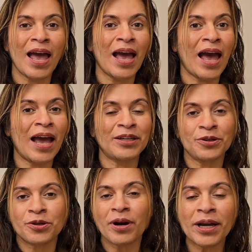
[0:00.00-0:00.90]
and you
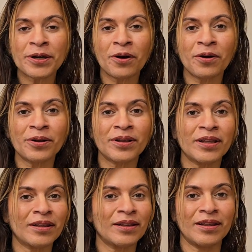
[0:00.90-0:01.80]
try it
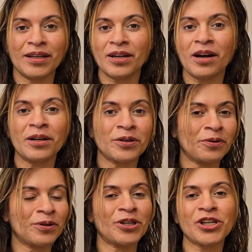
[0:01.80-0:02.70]
on, the cut
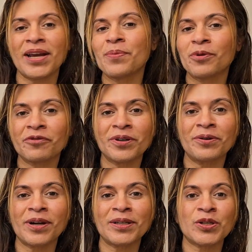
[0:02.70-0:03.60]
or the shape of the
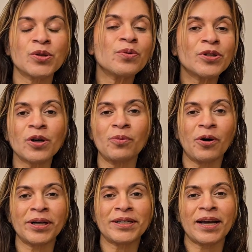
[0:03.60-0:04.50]
dress suits your
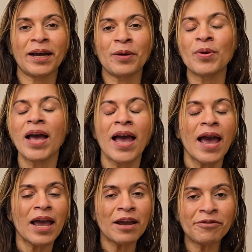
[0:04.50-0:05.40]
body type,
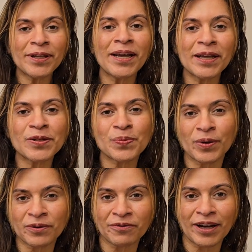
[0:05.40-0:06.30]
everything is
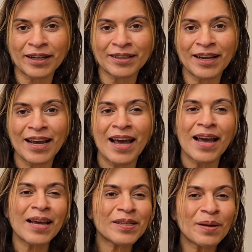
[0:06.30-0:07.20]
perfect,
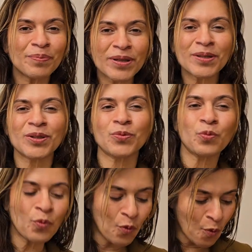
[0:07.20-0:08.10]
except this
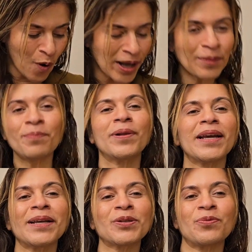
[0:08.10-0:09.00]
one
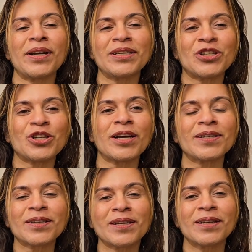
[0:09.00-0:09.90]
place where it
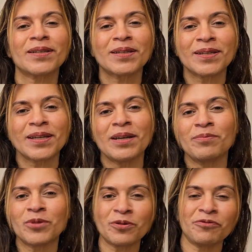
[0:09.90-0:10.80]
just doesn't
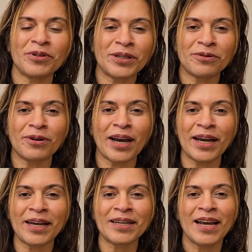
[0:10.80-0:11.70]
seem to fit
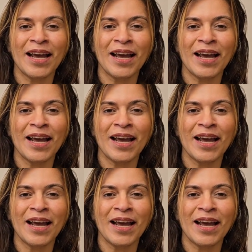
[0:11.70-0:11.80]
right.